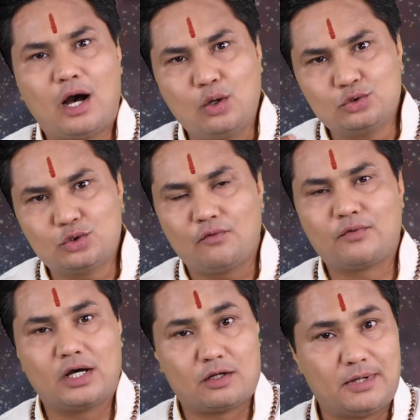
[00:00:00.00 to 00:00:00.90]
house
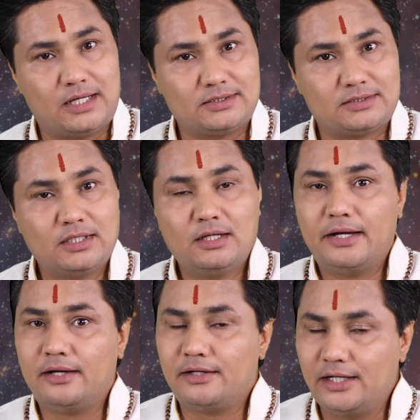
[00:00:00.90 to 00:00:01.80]
of karmas
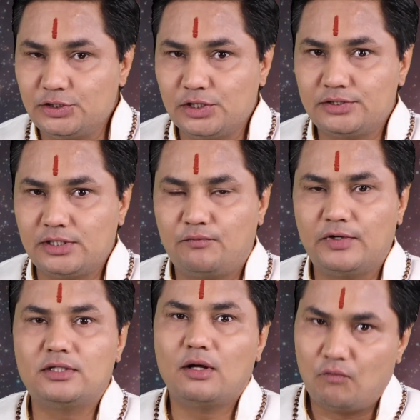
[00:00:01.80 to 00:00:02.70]
a relationship
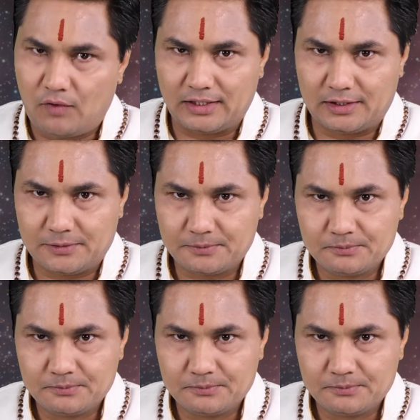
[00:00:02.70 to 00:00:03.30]
with father